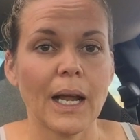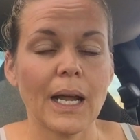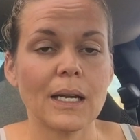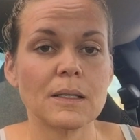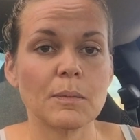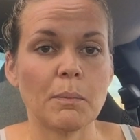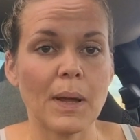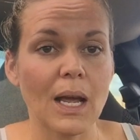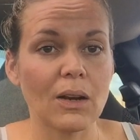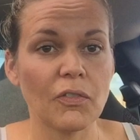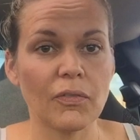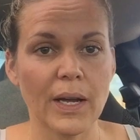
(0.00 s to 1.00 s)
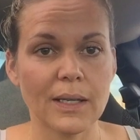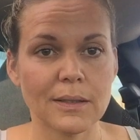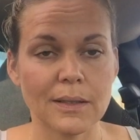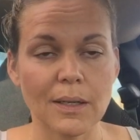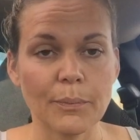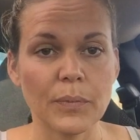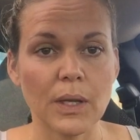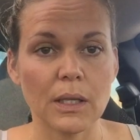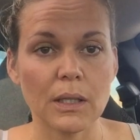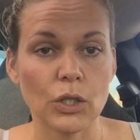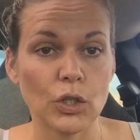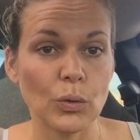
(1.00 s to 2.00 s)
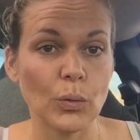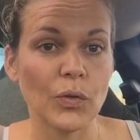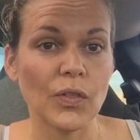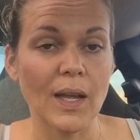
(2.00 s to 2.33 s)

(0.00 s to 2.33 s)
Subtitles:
and manifest something that you